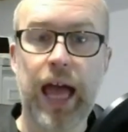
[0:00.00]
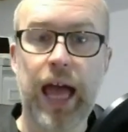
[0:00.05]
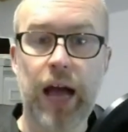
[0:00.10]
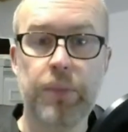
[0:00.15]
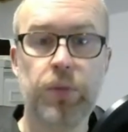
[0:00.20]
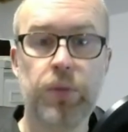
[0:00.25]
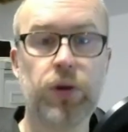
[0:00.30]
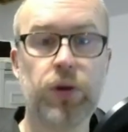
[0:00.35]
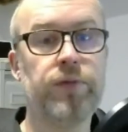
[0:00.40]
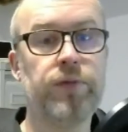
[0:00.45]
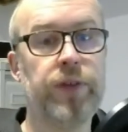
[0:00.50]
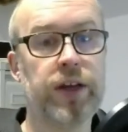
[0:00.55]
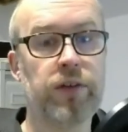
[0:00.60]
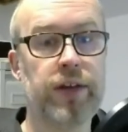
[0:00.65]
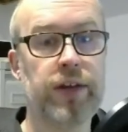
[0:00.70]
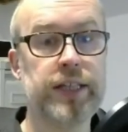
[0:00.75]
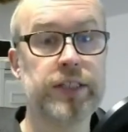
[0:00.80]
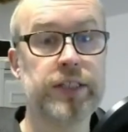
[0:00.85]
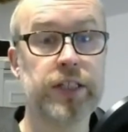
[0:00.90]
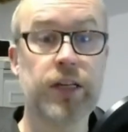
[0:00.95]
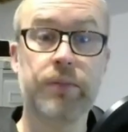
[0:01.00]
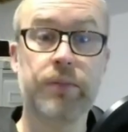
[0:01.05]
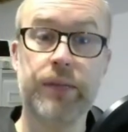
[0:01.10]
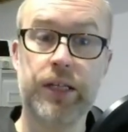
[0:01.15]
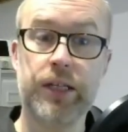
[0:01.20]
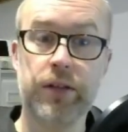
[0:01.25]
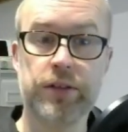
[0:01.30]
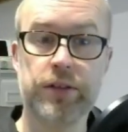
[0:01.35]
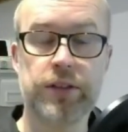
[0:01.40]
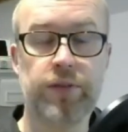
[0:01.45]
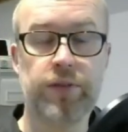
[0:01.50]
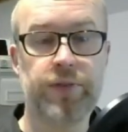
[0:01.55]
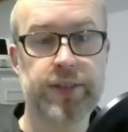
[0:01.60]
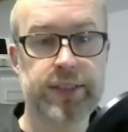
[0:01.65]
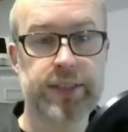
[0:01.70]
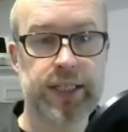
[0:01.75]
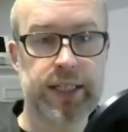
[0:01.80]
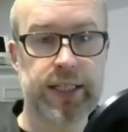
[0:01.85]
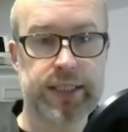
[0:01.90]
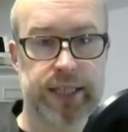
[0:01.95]
Apple Configurator can be used to
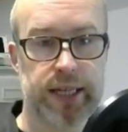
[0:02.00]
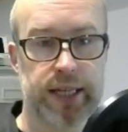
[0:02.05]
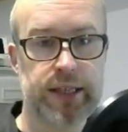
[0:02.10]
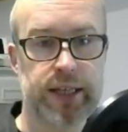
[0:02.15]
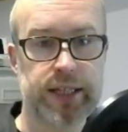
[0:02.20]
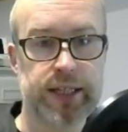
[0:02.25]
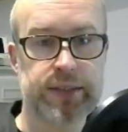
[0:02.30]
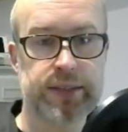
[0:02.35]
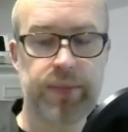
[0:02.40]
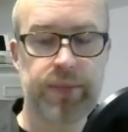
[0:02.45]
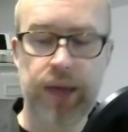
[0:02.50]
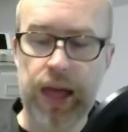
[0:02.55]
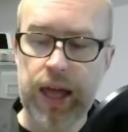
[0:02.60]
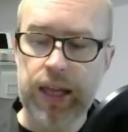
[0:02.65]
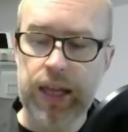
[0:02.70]
facilitate this.